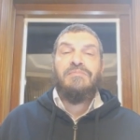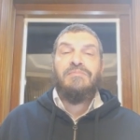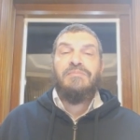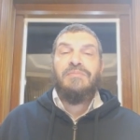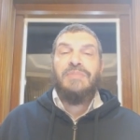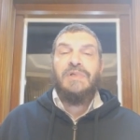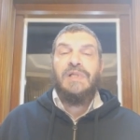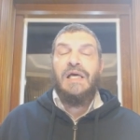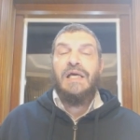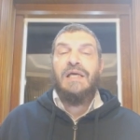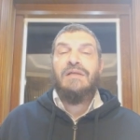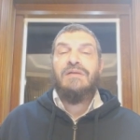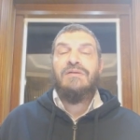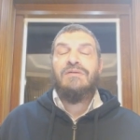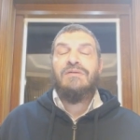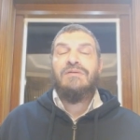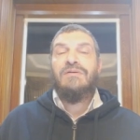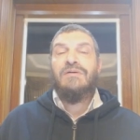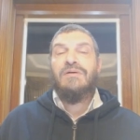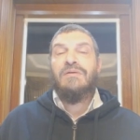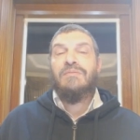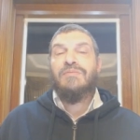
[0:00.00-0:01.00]

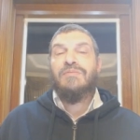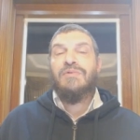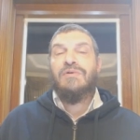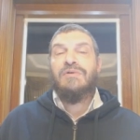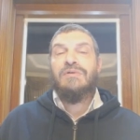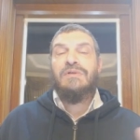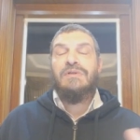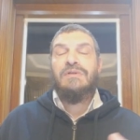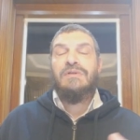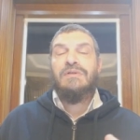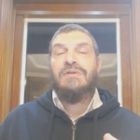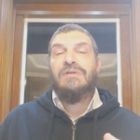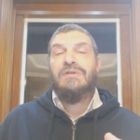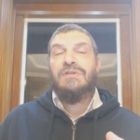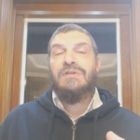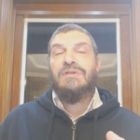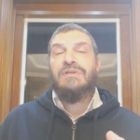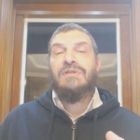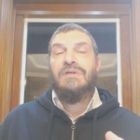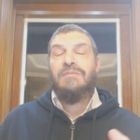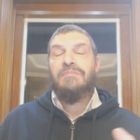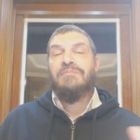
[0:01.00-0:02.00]
plate or a broken
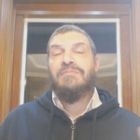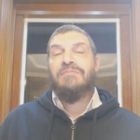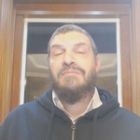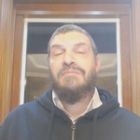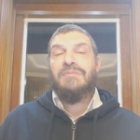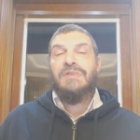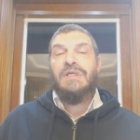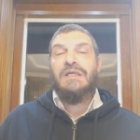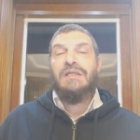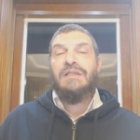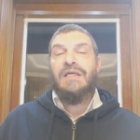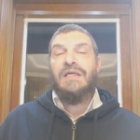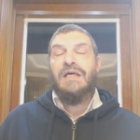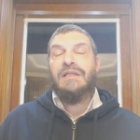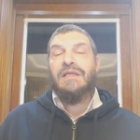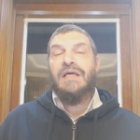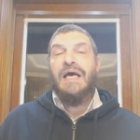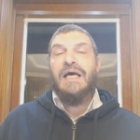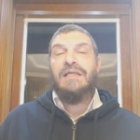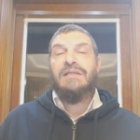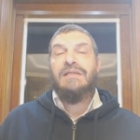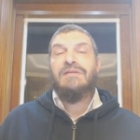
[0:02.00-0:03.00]
thing that
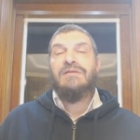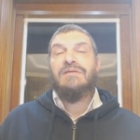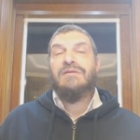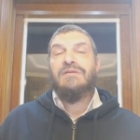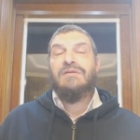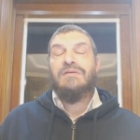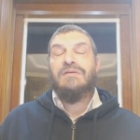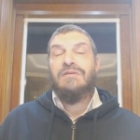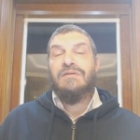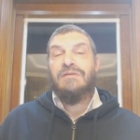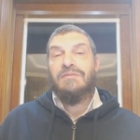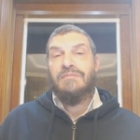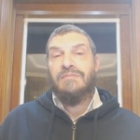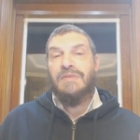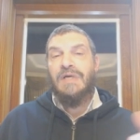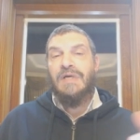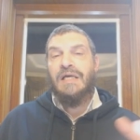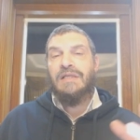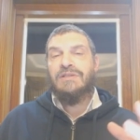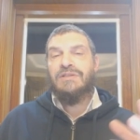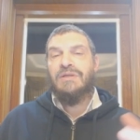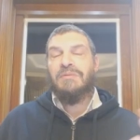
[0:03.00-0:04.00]
had
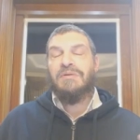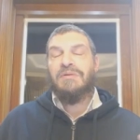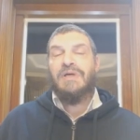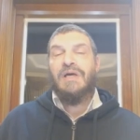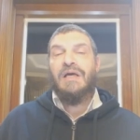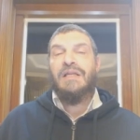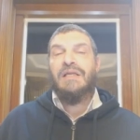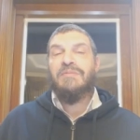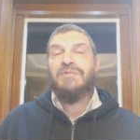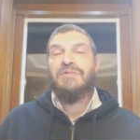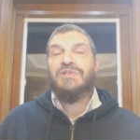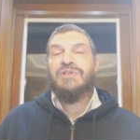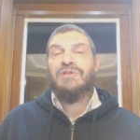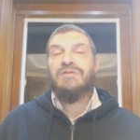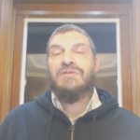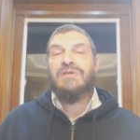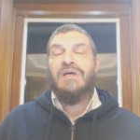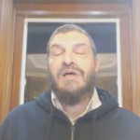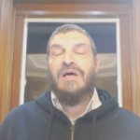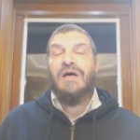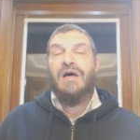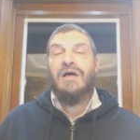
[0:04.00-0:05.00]
some kind of images
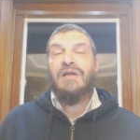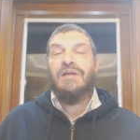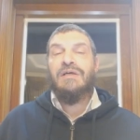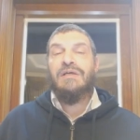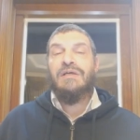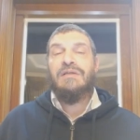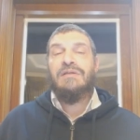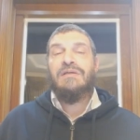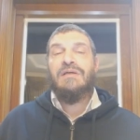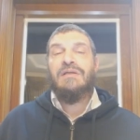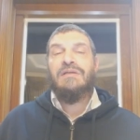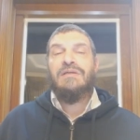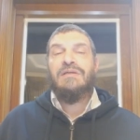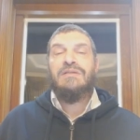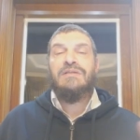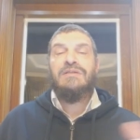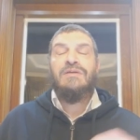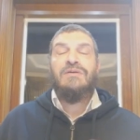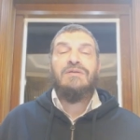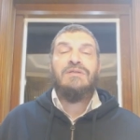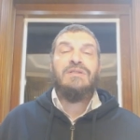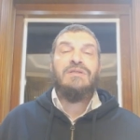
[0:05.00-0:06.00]
on it, and this
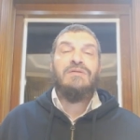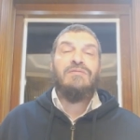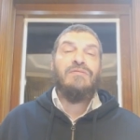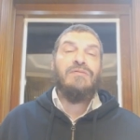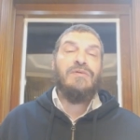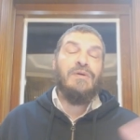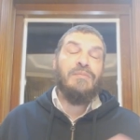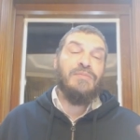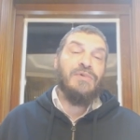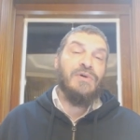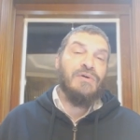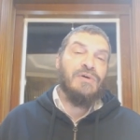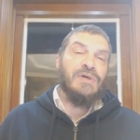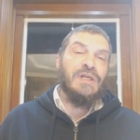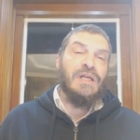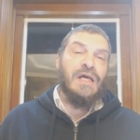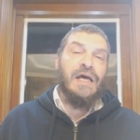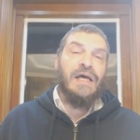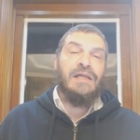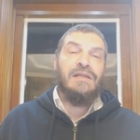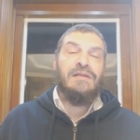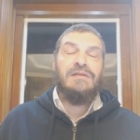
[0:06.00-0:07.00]
is also a broken
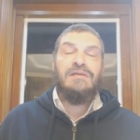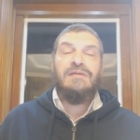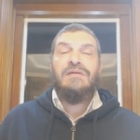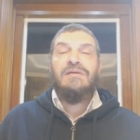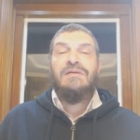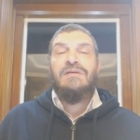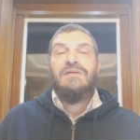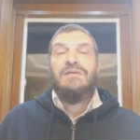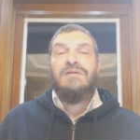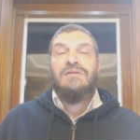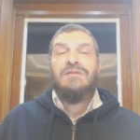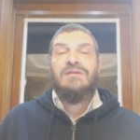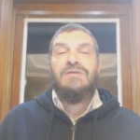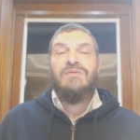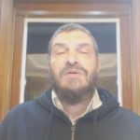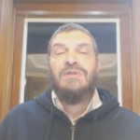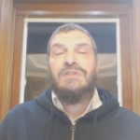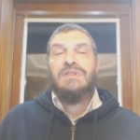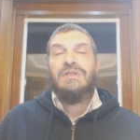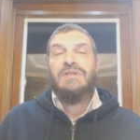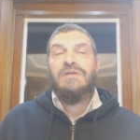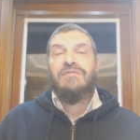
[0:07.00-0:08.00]
hand. So
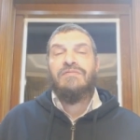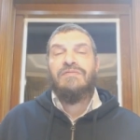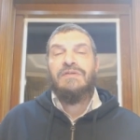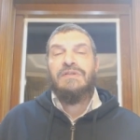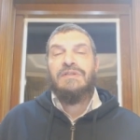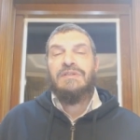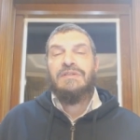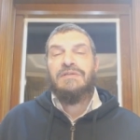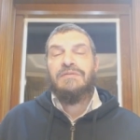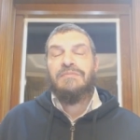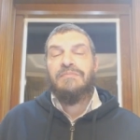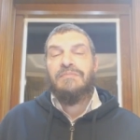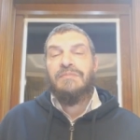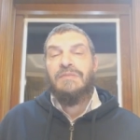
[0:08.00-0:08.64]
what's the difference?